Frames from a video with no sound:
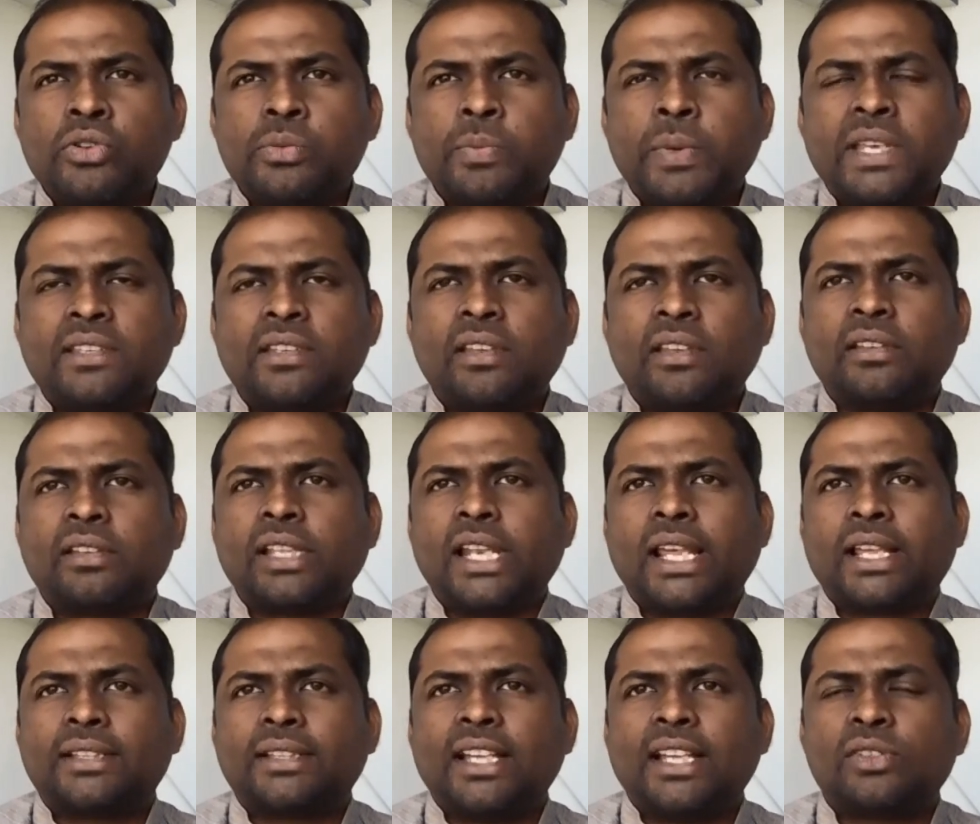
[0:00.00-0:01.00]
species
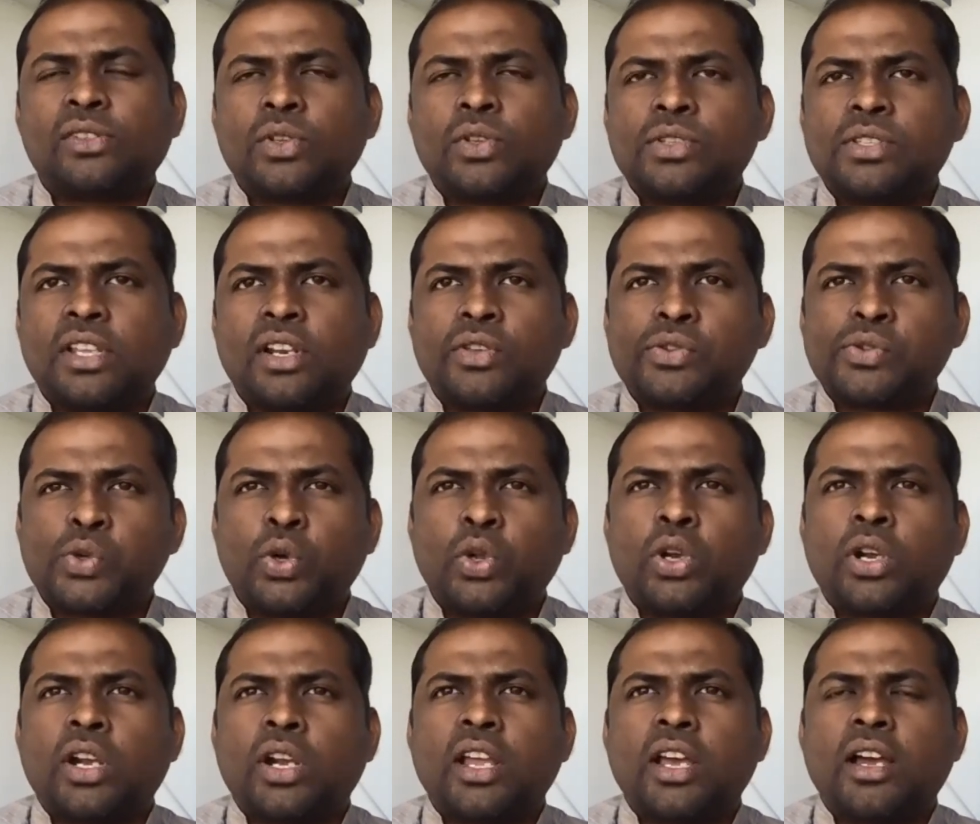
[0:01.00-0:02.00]
like Thalassiosira
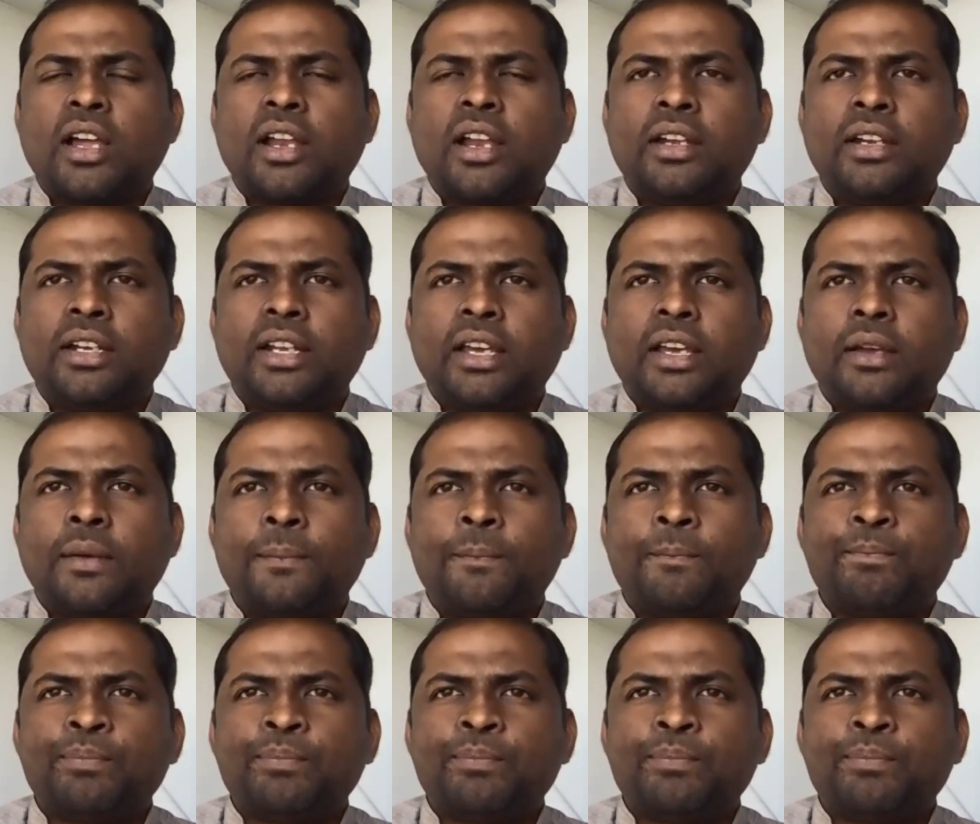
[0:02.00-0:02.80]
pseudonana and uh,